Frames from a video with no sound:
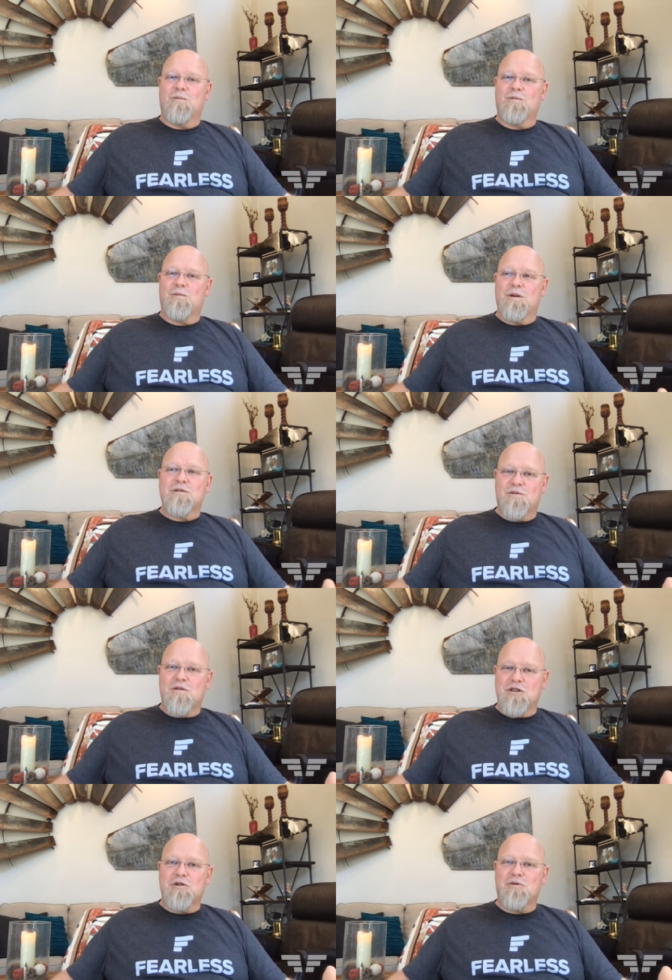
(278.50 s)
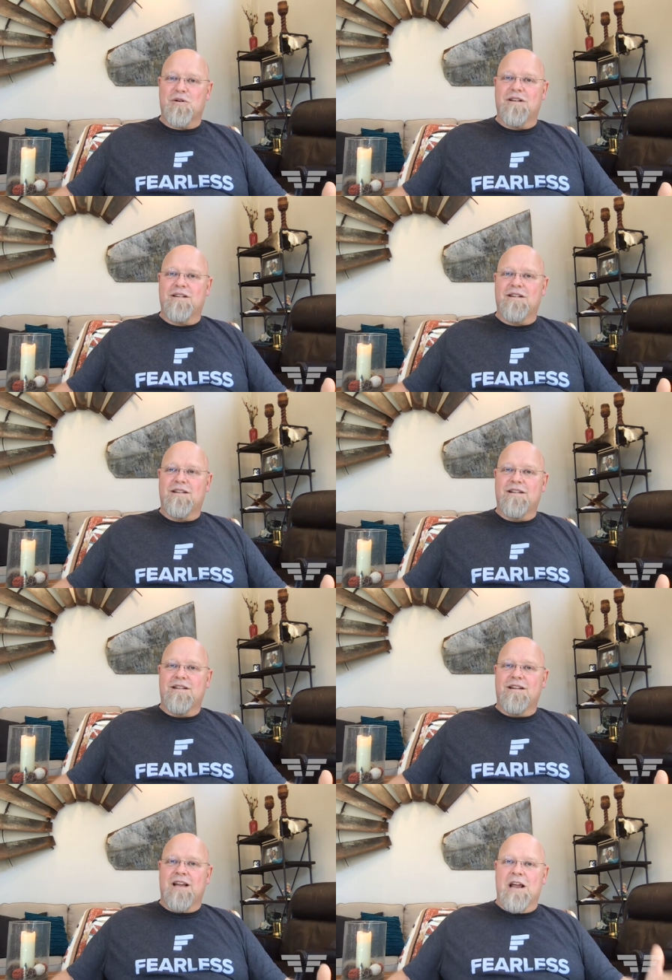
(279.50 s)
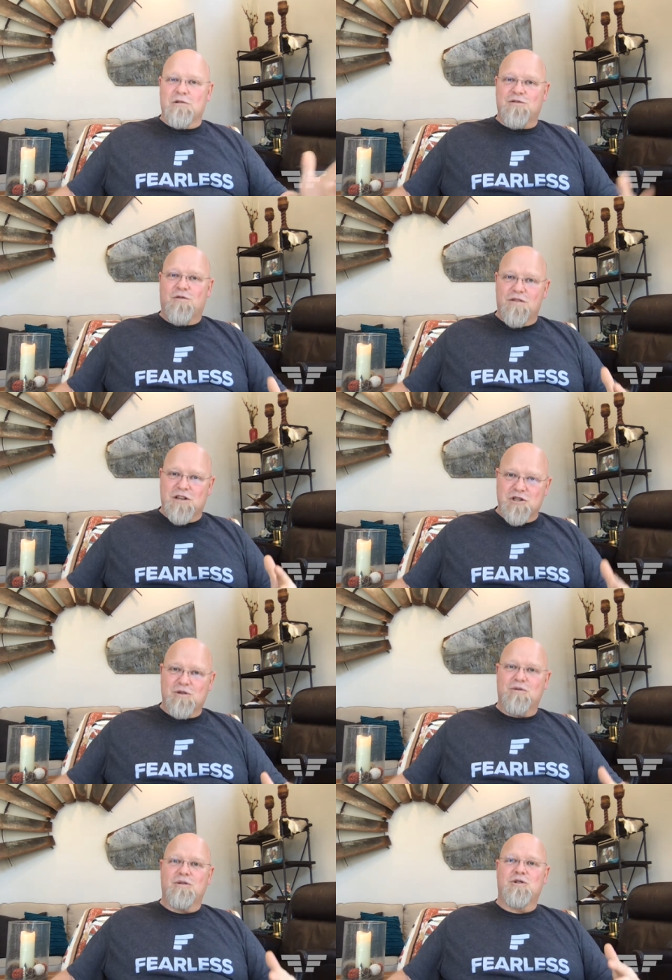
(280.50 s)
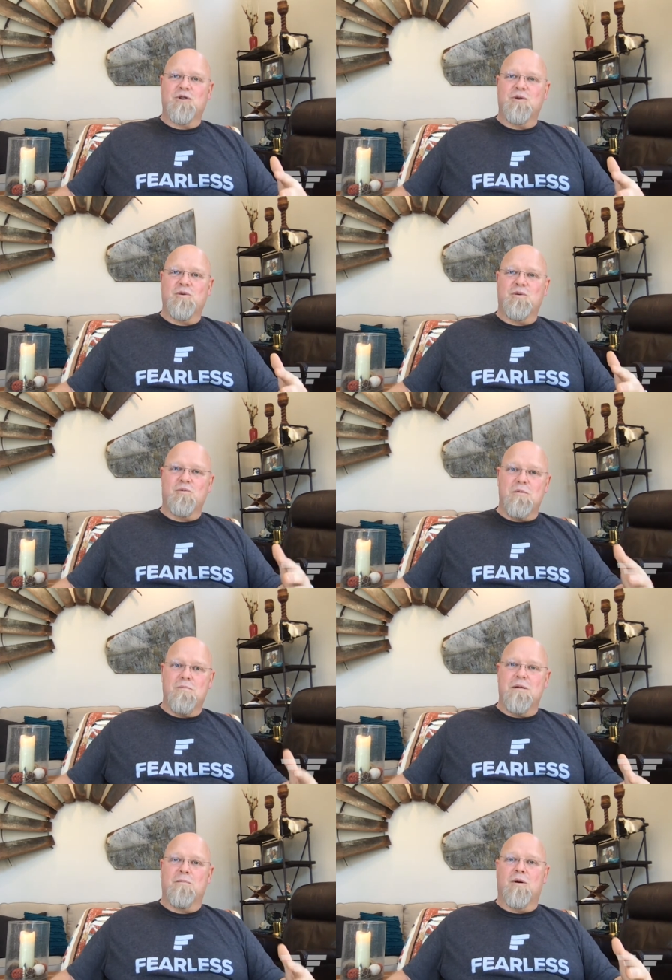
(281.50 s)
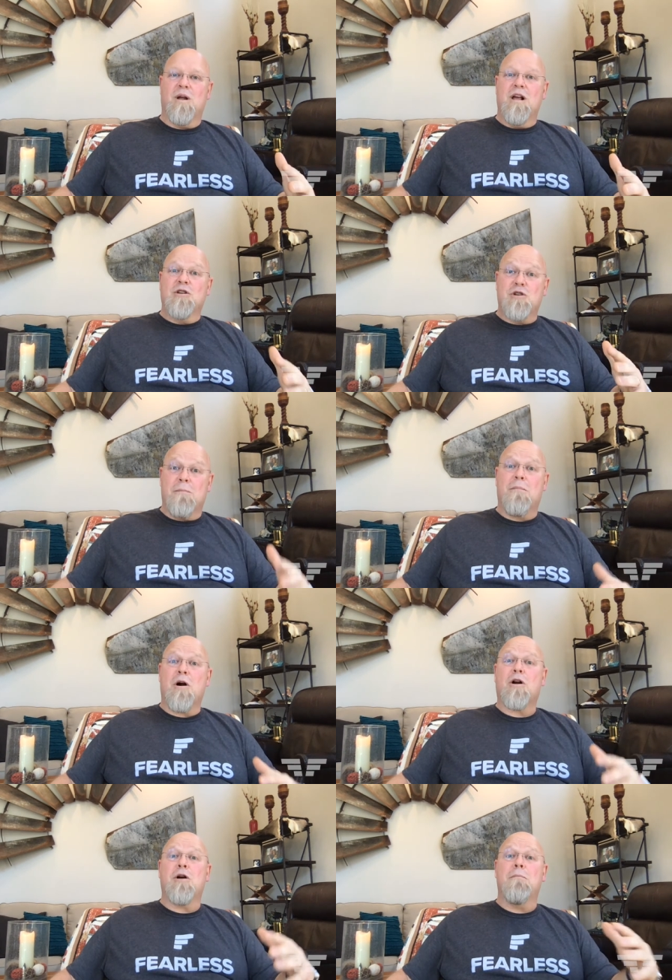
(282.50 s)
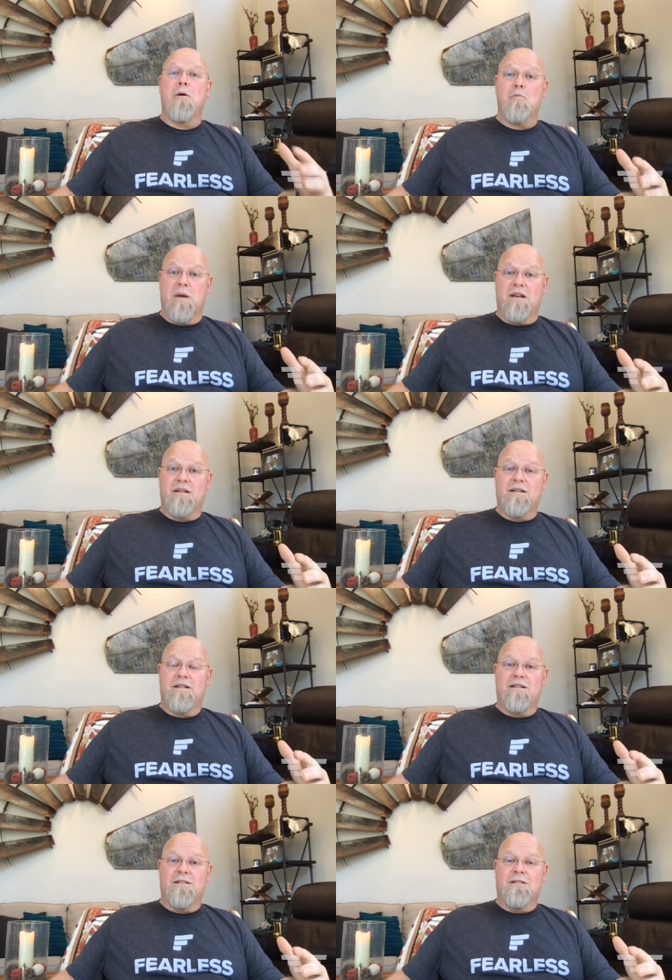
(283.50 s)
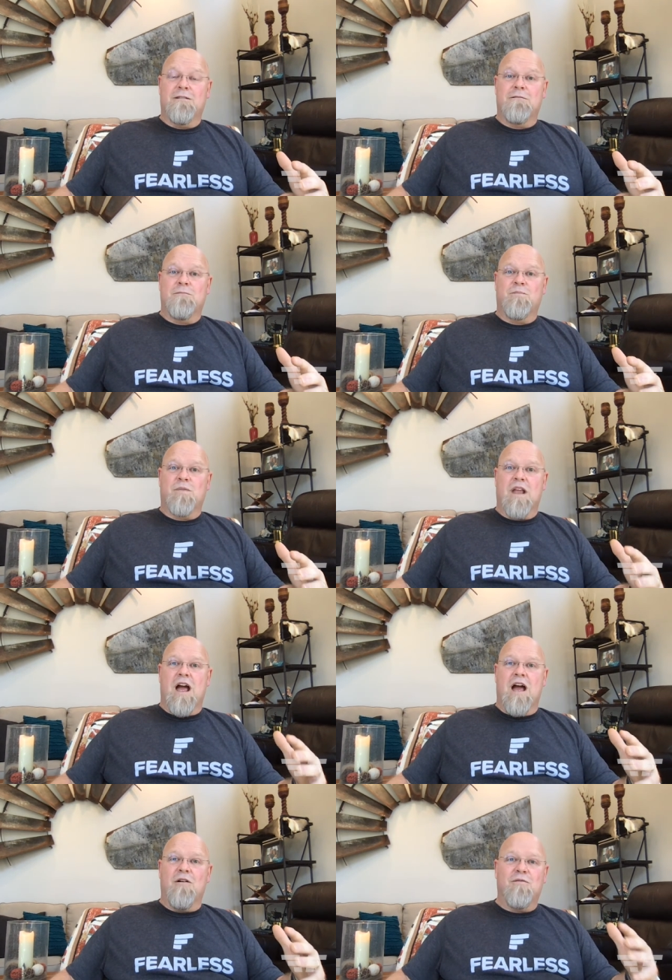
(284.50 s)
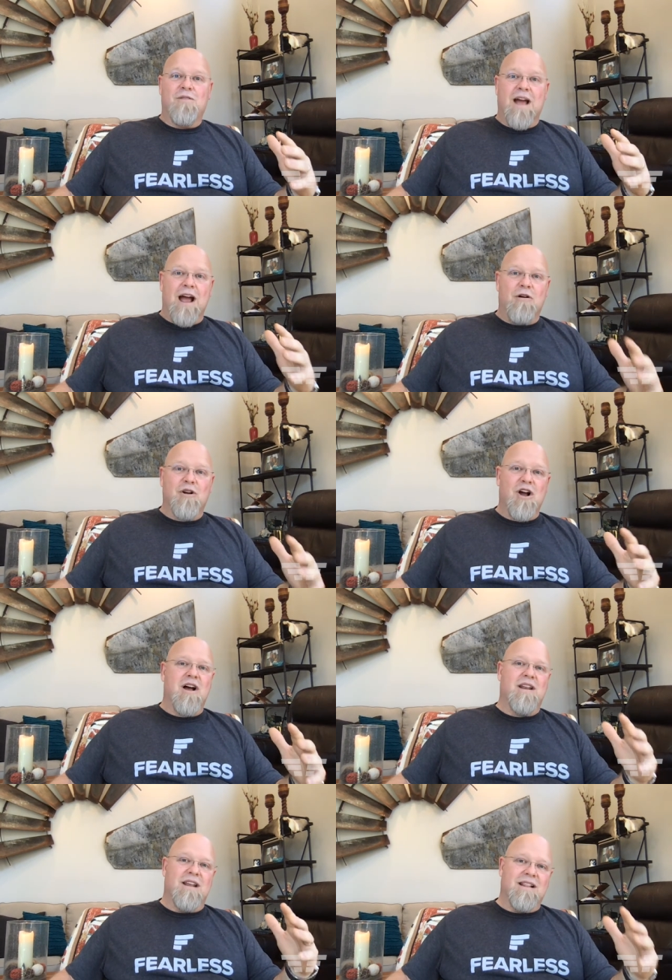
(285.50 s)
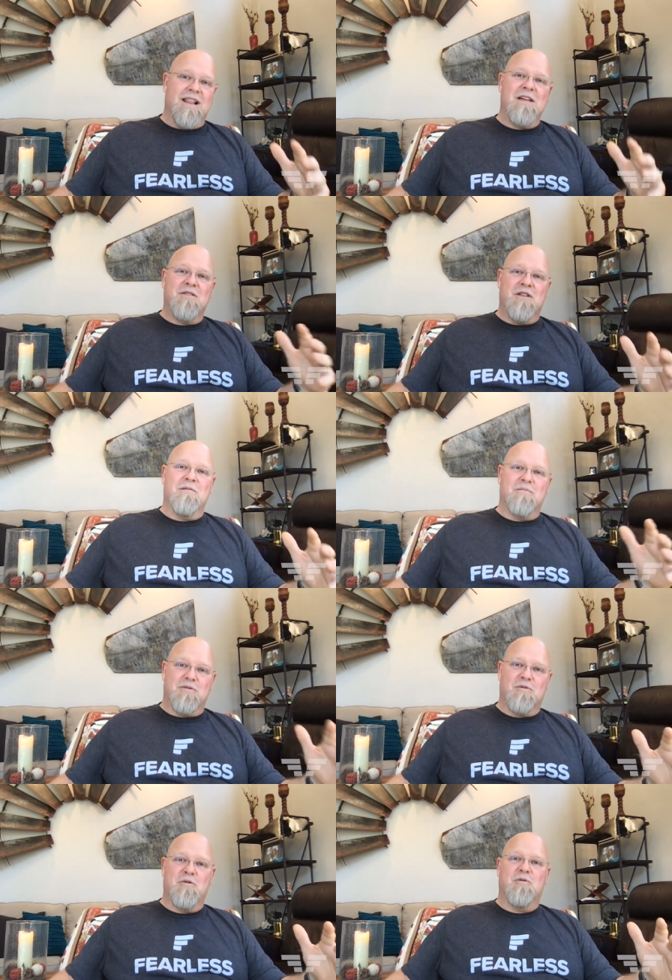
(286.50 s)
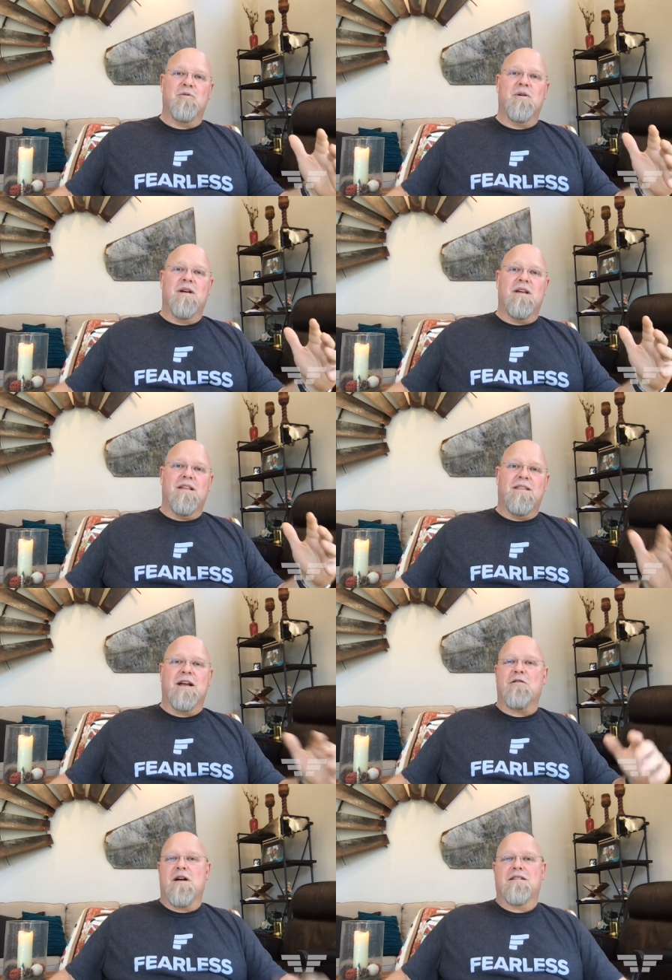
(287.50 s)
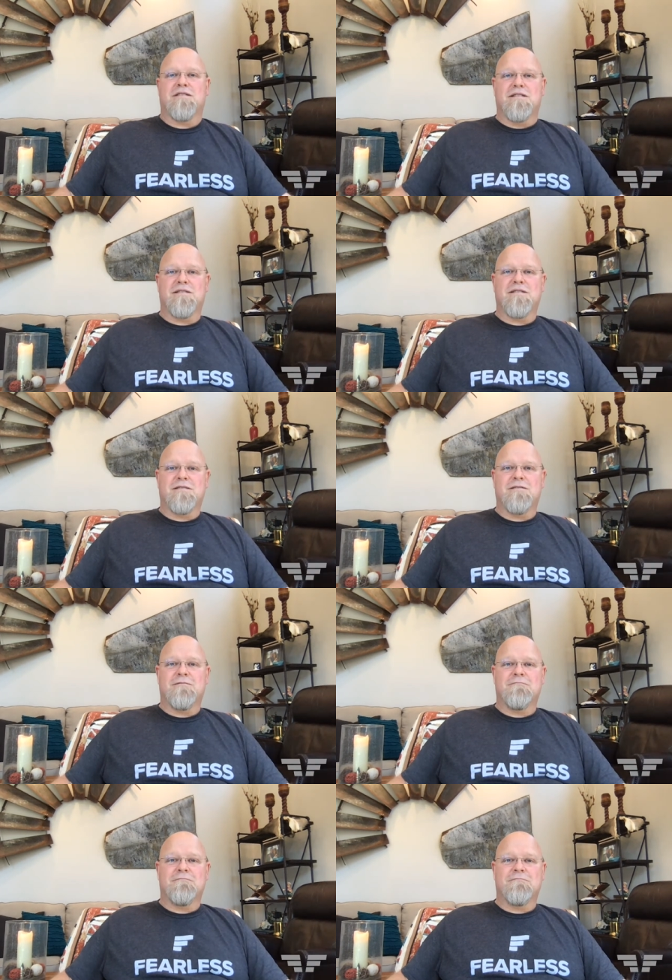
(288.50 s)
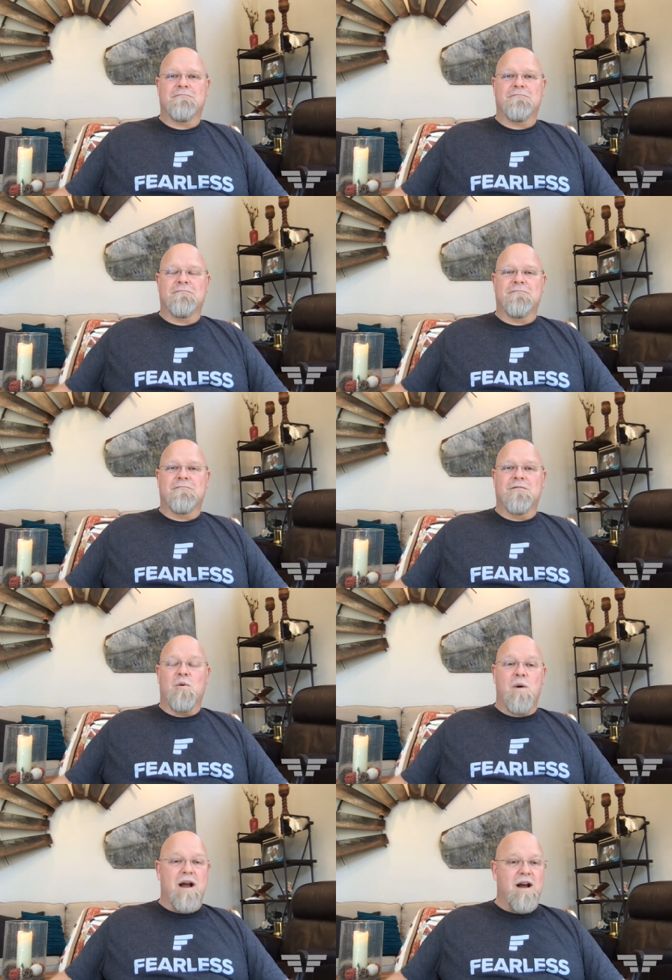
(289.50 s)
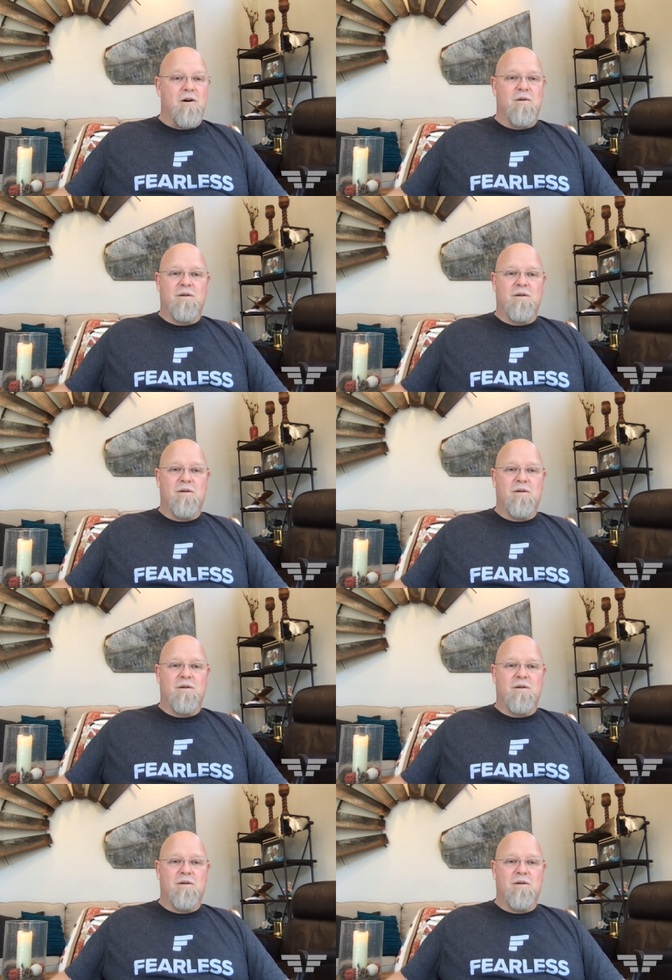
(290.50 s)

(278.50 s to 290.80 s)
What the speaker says: Well, it was for the children. It was for the children to remember, to mark a moment of how God led them through that crisis. Wow.